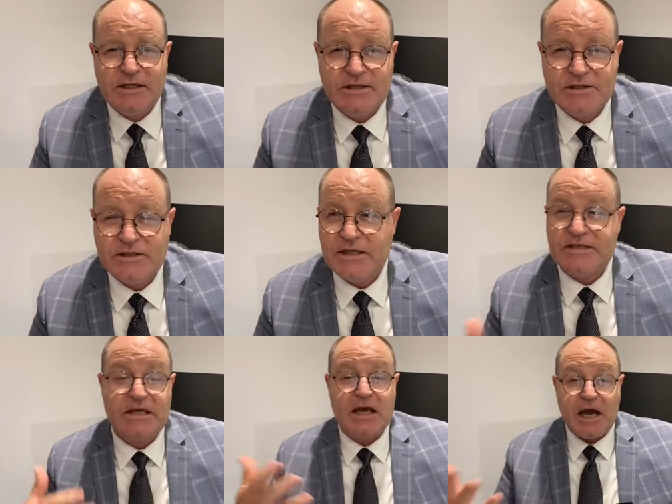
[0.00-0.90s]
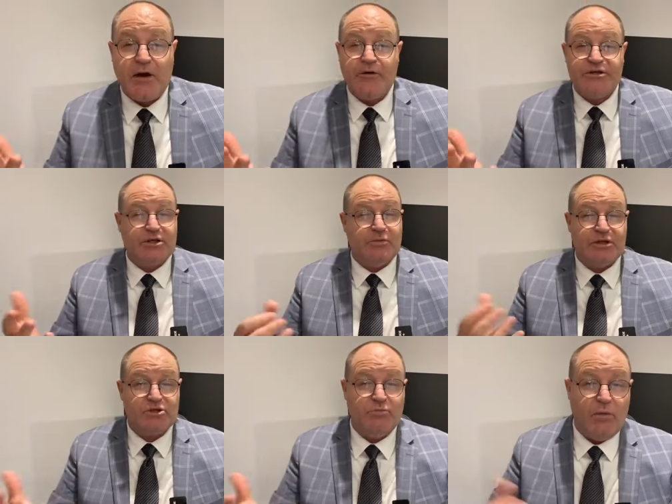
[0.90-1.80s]
it's it's encouraging, but
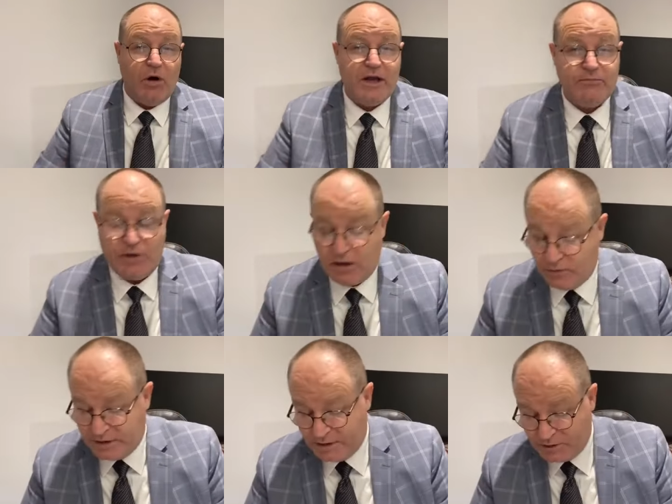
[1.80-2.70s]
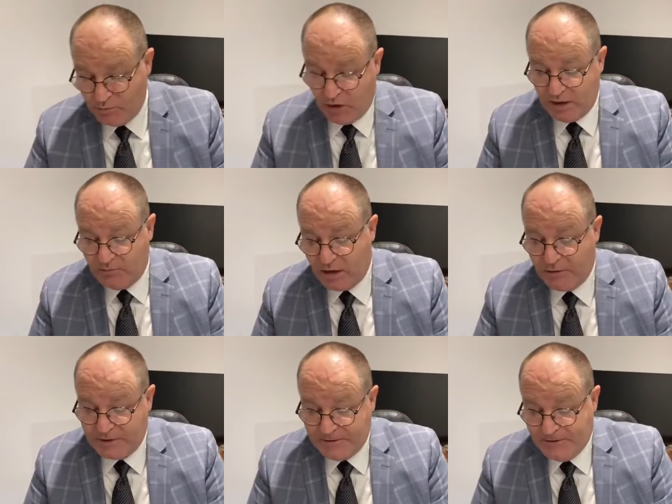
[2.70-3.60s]
it's mind blowing. It's mind blowing.